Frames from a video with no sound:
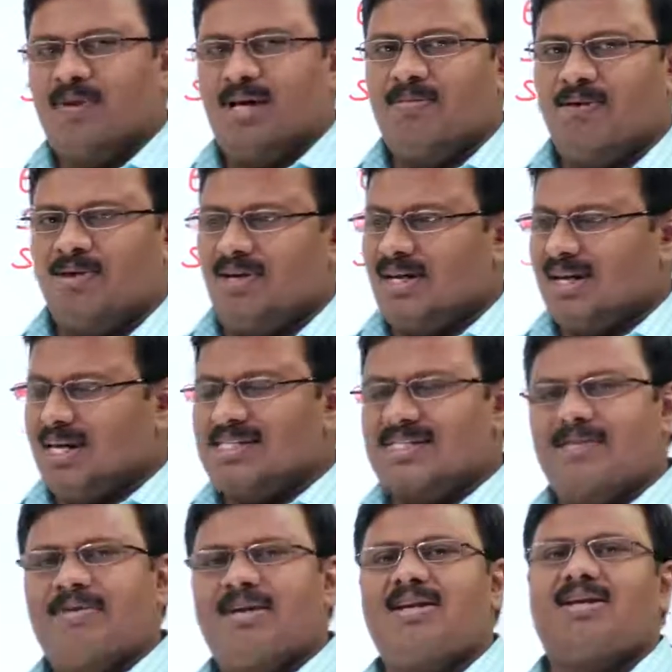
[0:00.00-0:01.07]
be able to guess
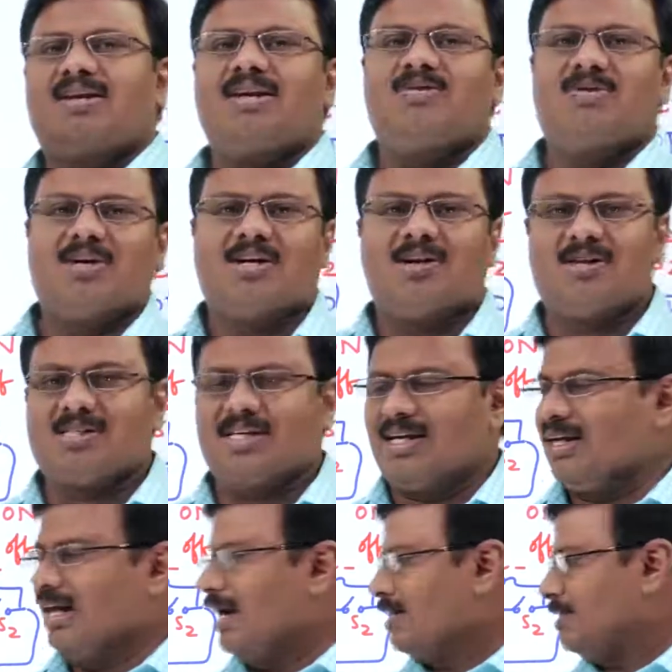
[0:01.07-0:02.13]
immediately what logic
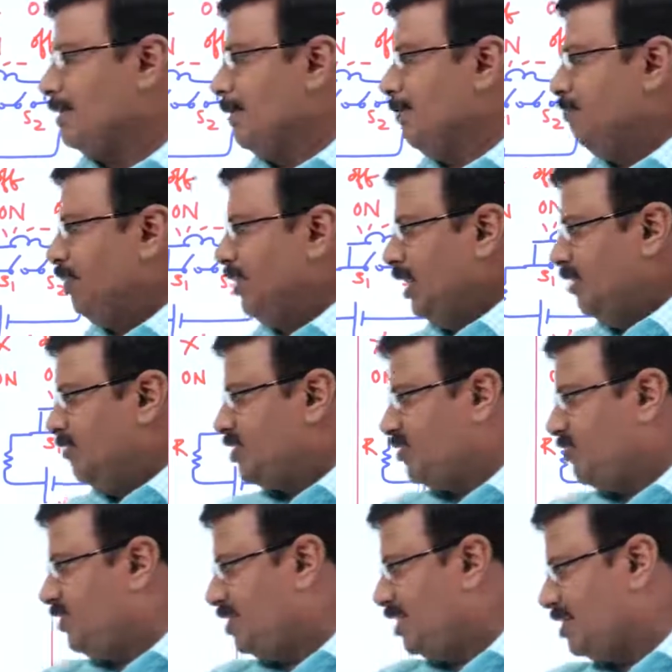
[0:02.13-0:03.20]
it has. If
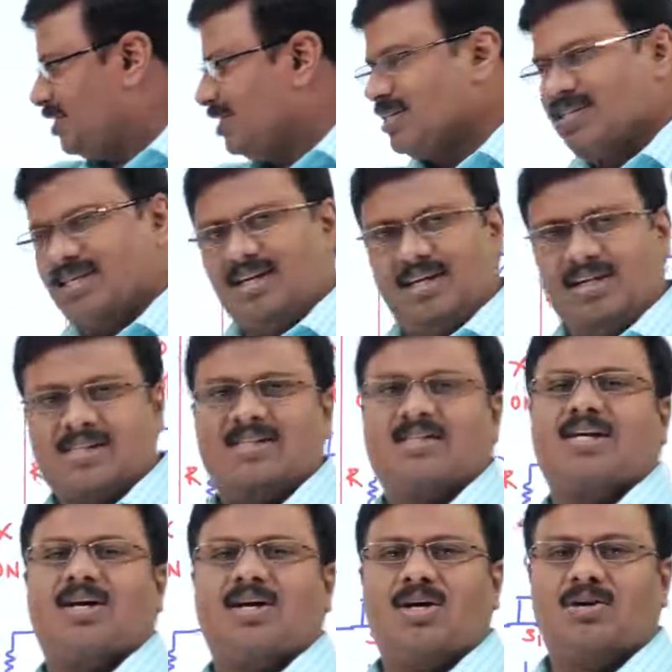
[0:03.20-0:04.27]
switches in series
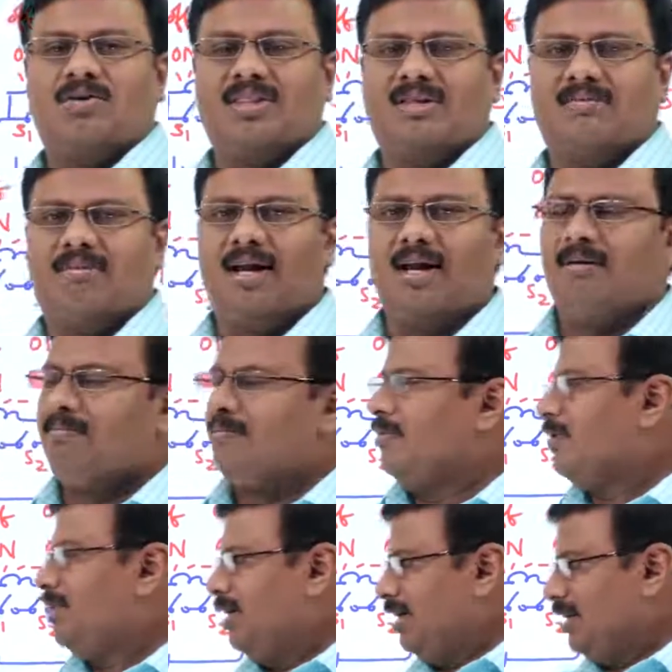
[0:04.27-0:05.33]
along with the bulb,
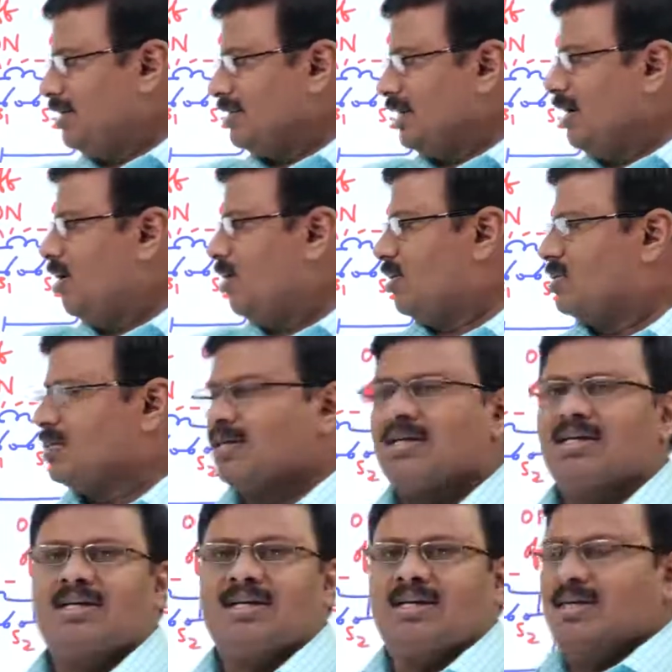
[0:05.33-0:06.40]
it is AND logic.
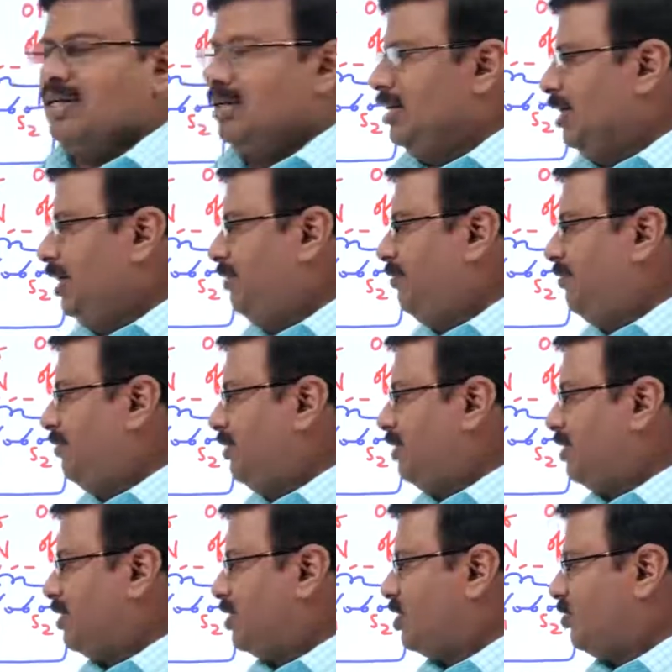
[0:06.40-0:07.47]
If
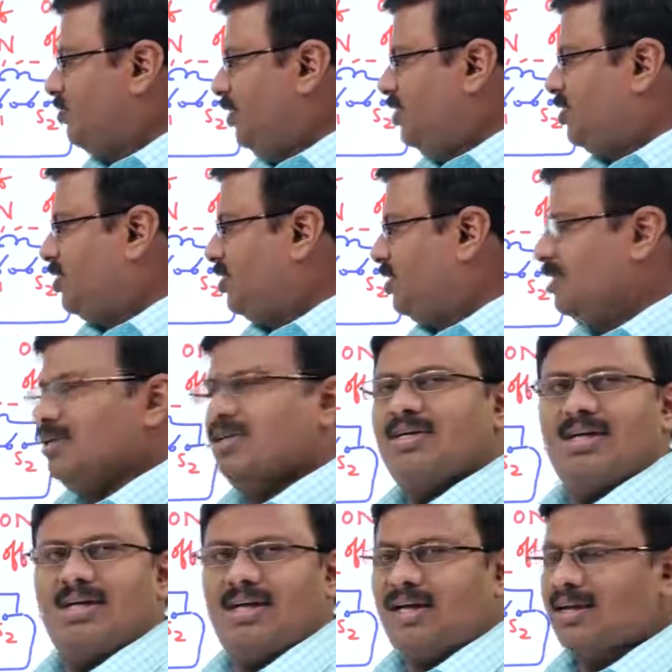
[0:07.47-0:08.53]
switch
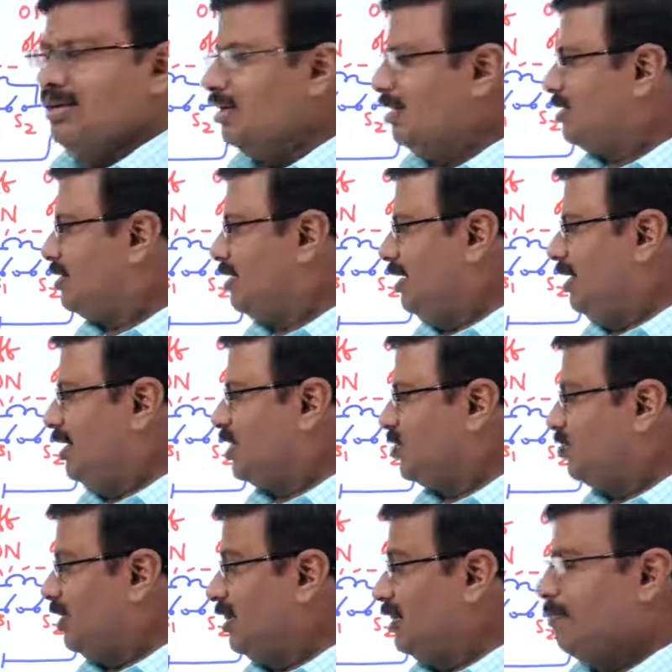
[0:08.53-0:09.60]
in series
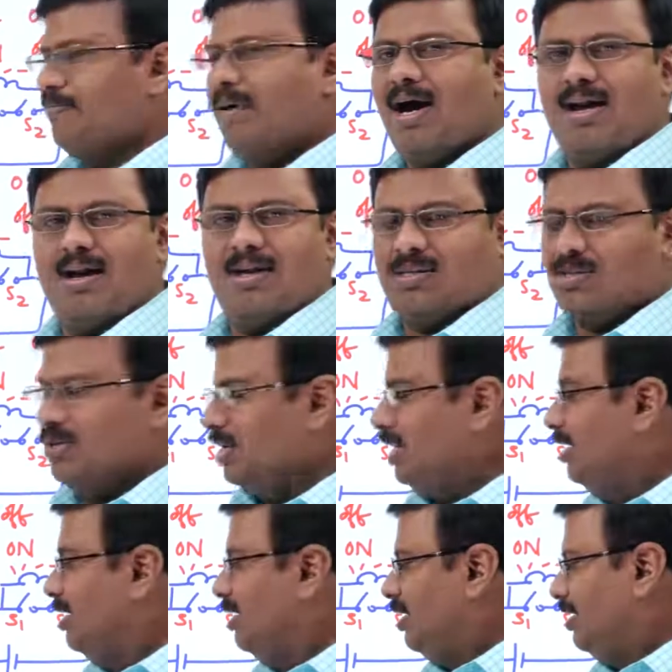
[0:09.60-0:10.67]
with the parallel,
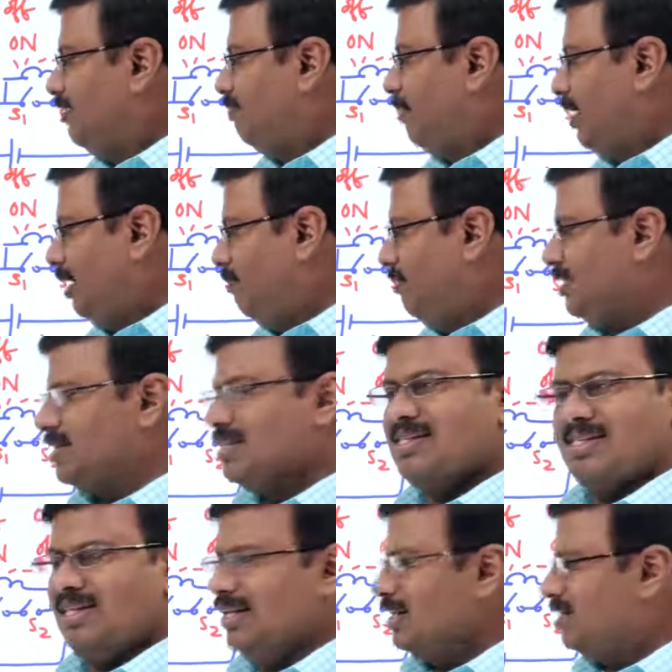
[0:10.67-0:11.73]
if bulb is in
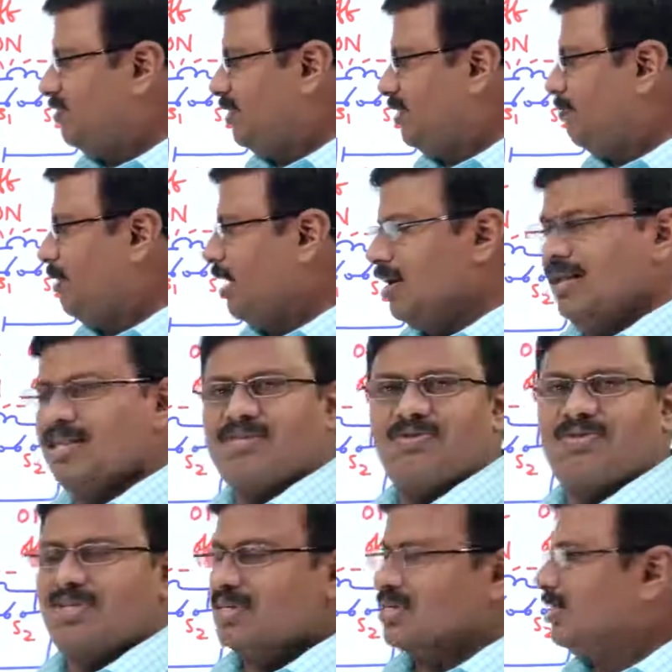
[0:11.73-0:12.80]
series with the parallel
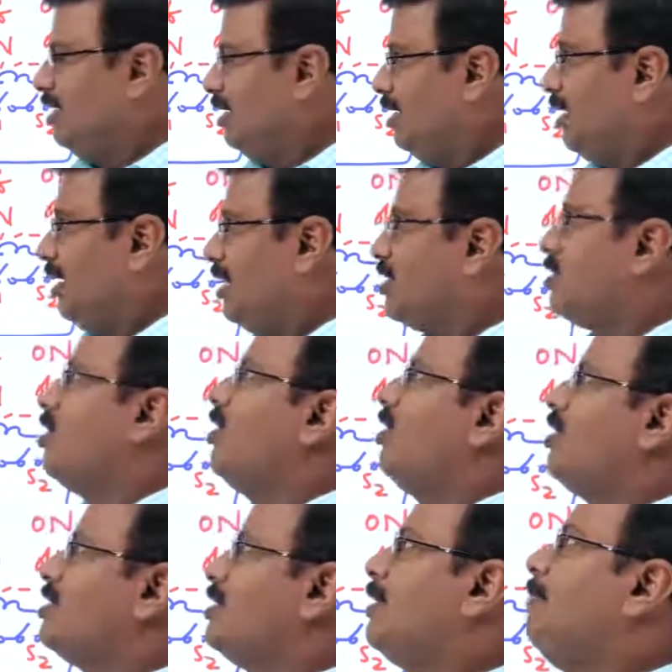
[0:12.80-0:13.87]
switches, it is OR
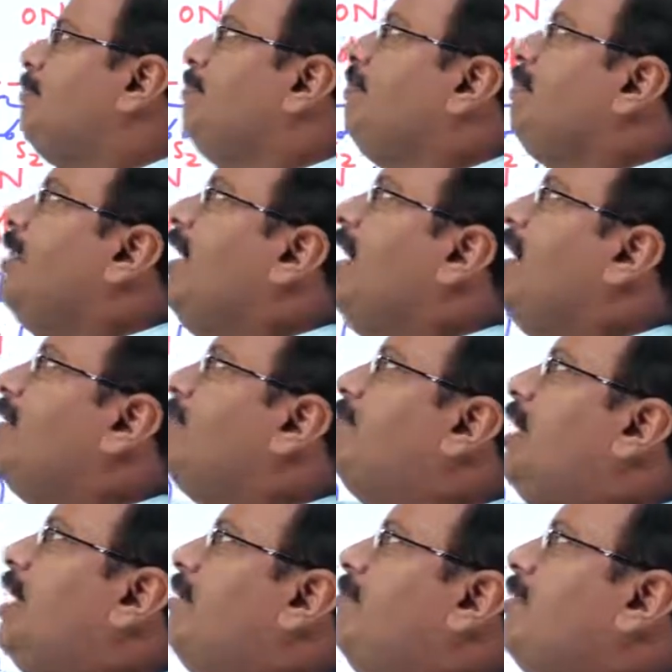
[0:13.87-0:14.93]
logic. And bulb